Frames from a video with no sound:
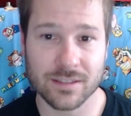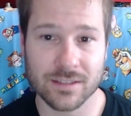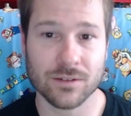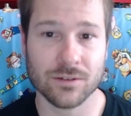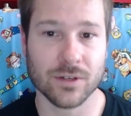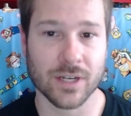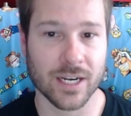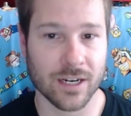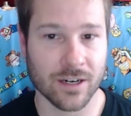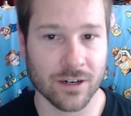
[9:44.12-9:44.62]

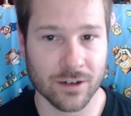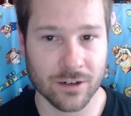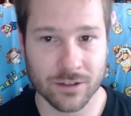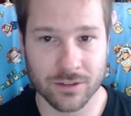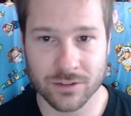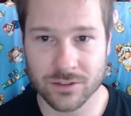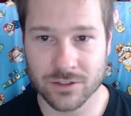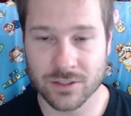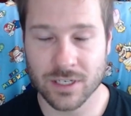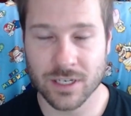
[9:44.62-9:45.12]
little
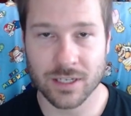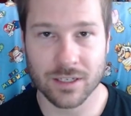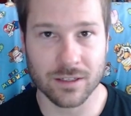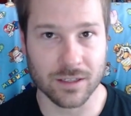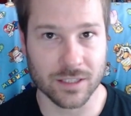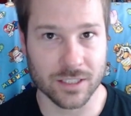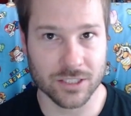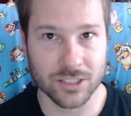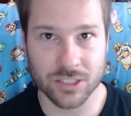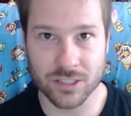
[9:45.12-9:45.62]
errors,
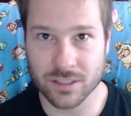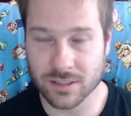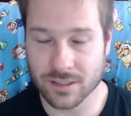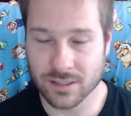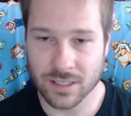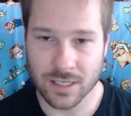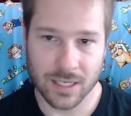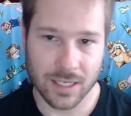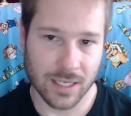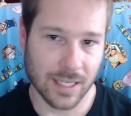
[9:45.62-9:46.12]

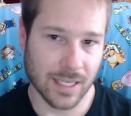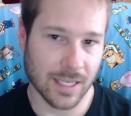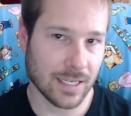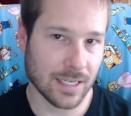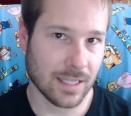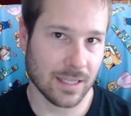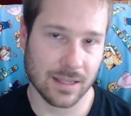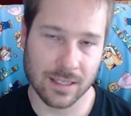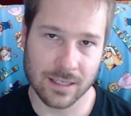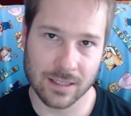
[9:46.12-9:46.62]
glitches,
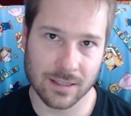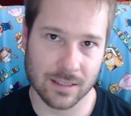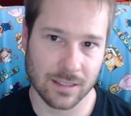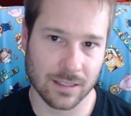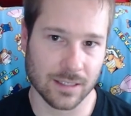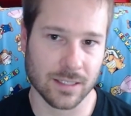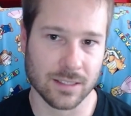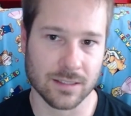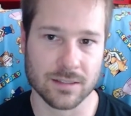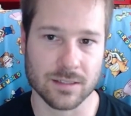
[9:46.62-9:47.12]
anything
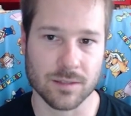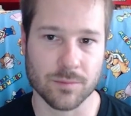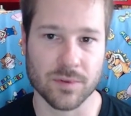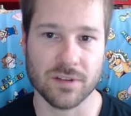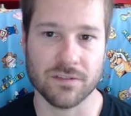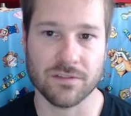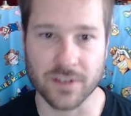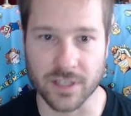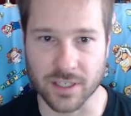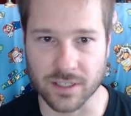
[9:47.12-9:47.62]
that needs to
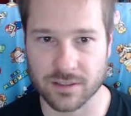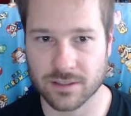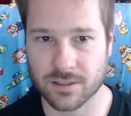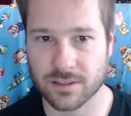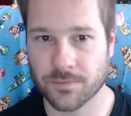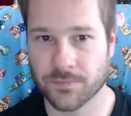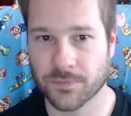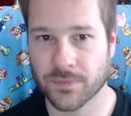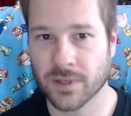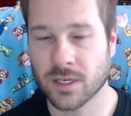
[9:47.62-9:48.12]
be
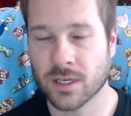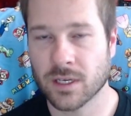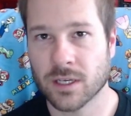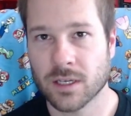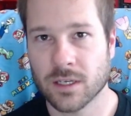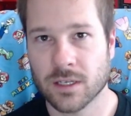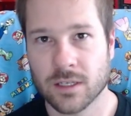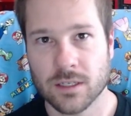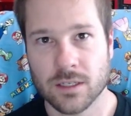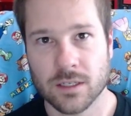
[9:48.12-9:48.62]
fixed.
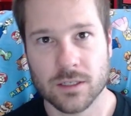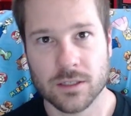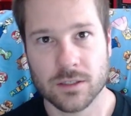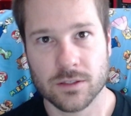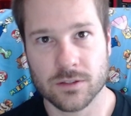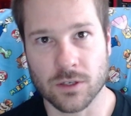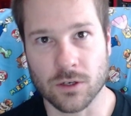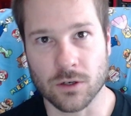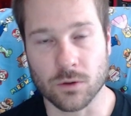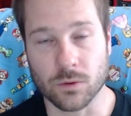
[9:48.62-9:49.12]

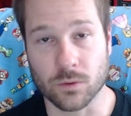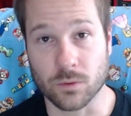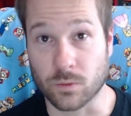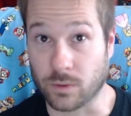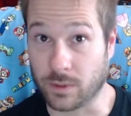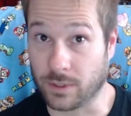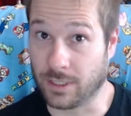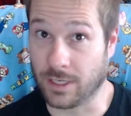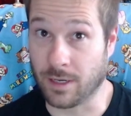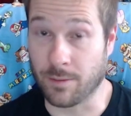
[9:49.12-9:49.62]
So
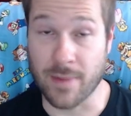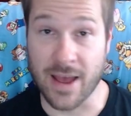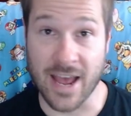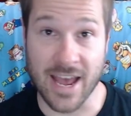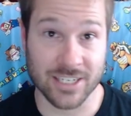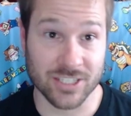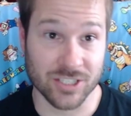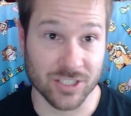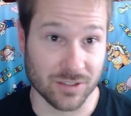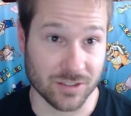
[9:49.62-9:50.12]

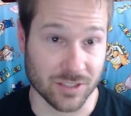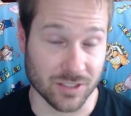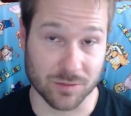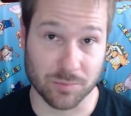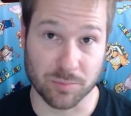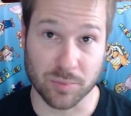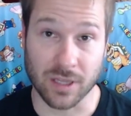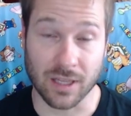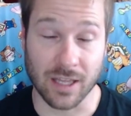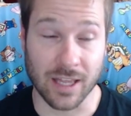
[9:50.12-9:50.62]
imagine
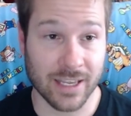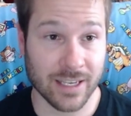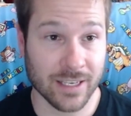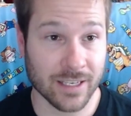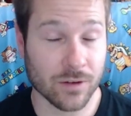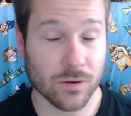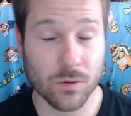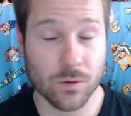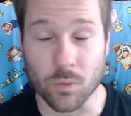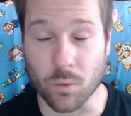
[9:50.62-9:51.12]
just
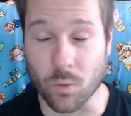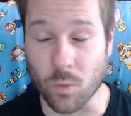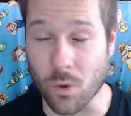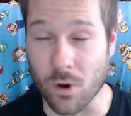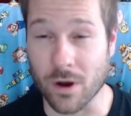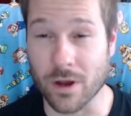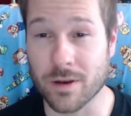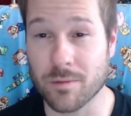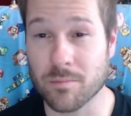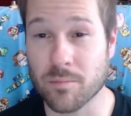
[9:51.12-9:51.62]
playing
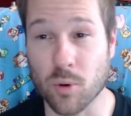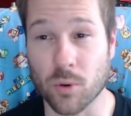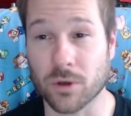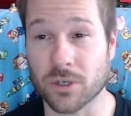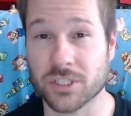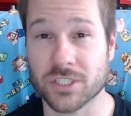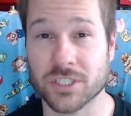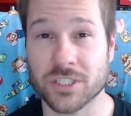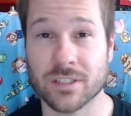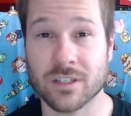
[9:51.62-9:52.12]
one
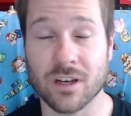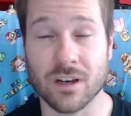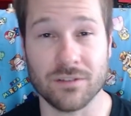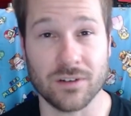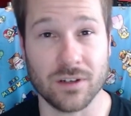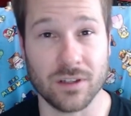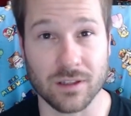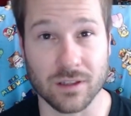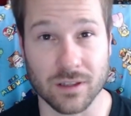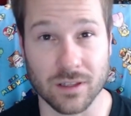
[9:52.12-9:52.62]
portion of
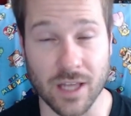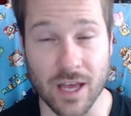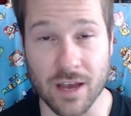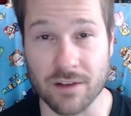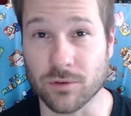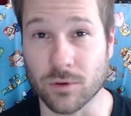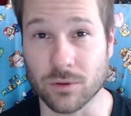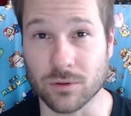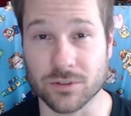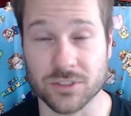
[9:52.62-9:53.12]
a
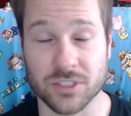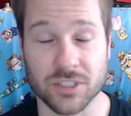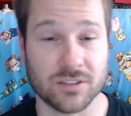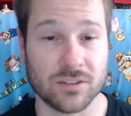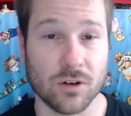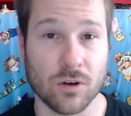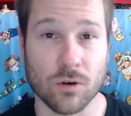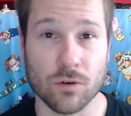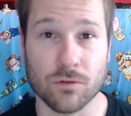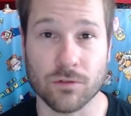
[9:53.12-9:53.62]
level
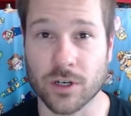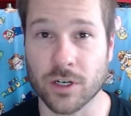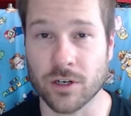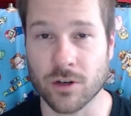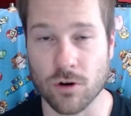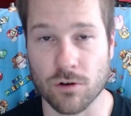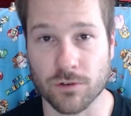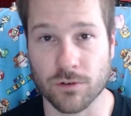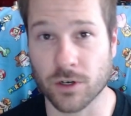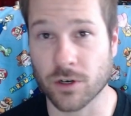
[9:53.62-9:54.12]
just over and
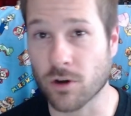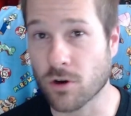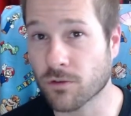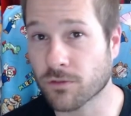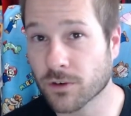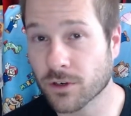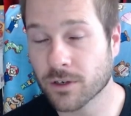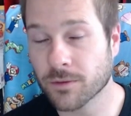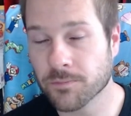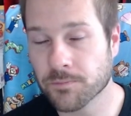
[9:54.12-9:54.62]
over and
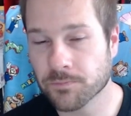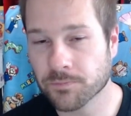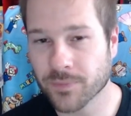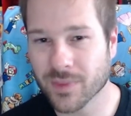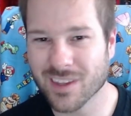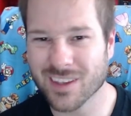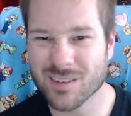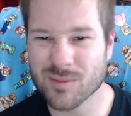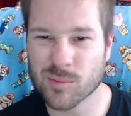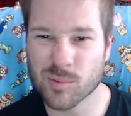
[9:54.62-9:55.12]
over.
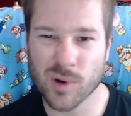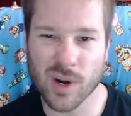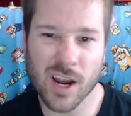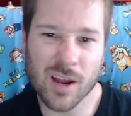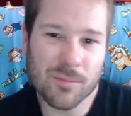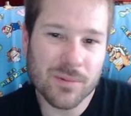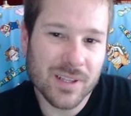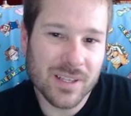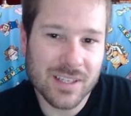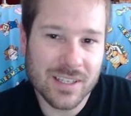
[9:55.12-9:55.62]
It
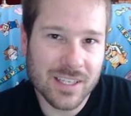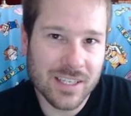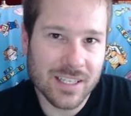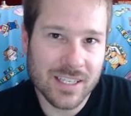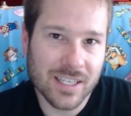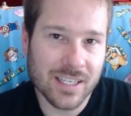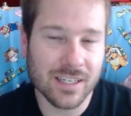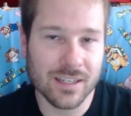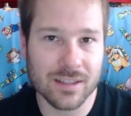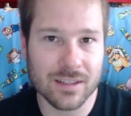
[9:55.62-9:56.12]
probably can
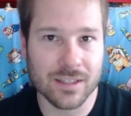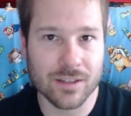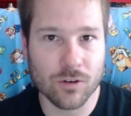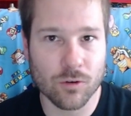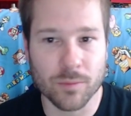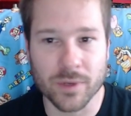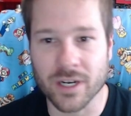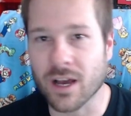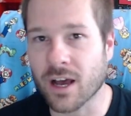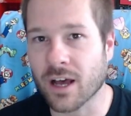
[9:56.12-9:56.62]
get a
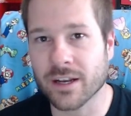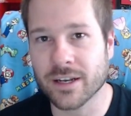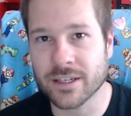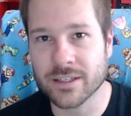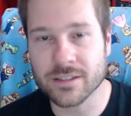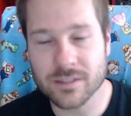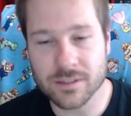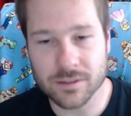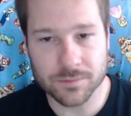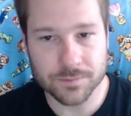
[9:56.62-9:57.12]
little
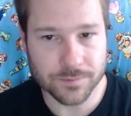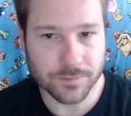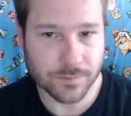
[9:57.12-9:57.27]
monotonous,